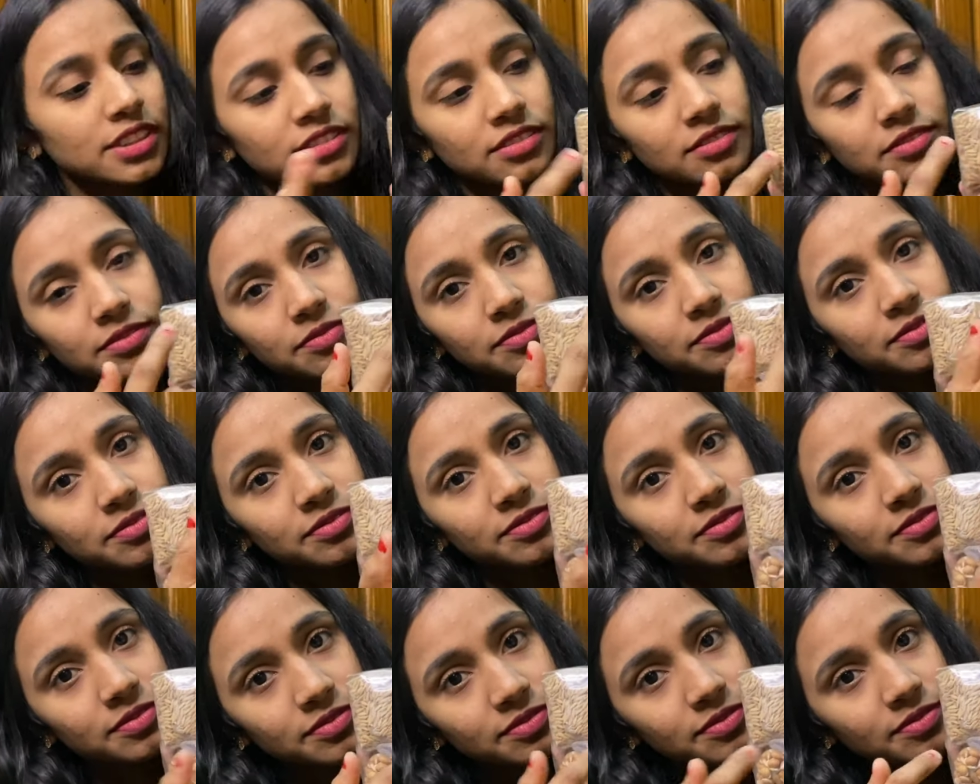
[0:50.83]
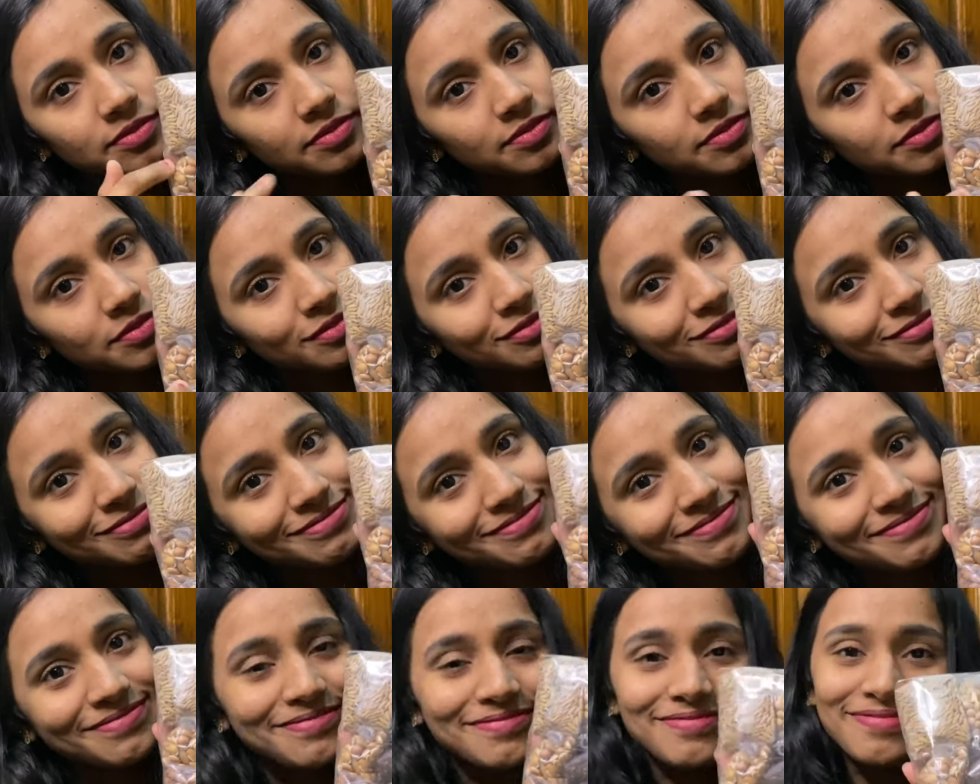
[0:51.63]

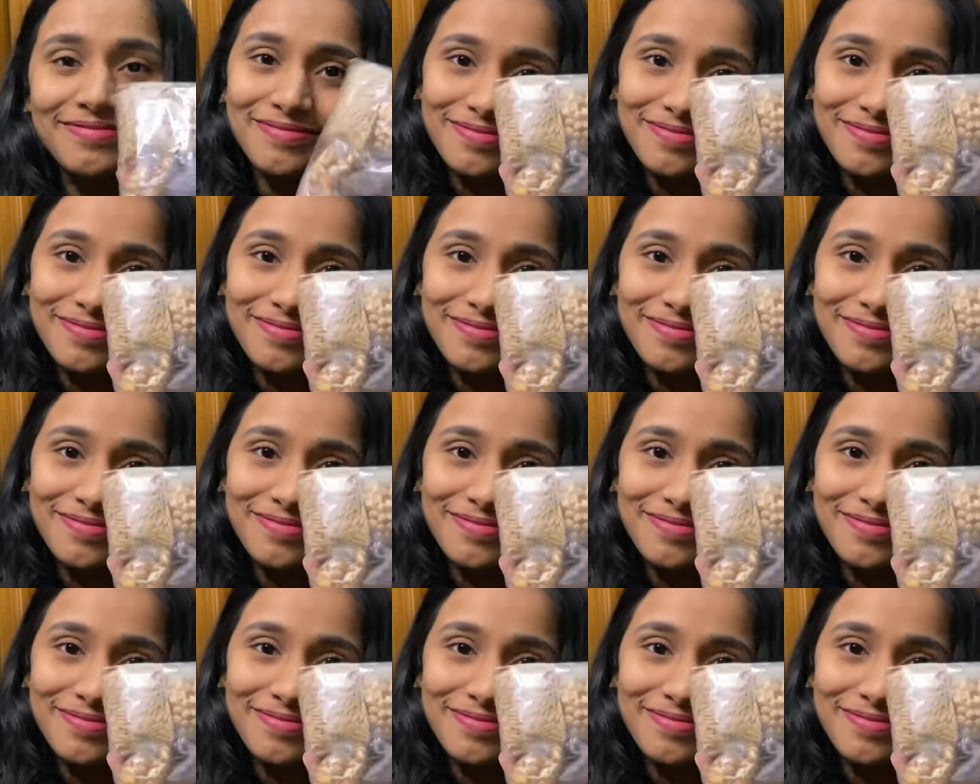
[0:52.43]
Nobody speaks.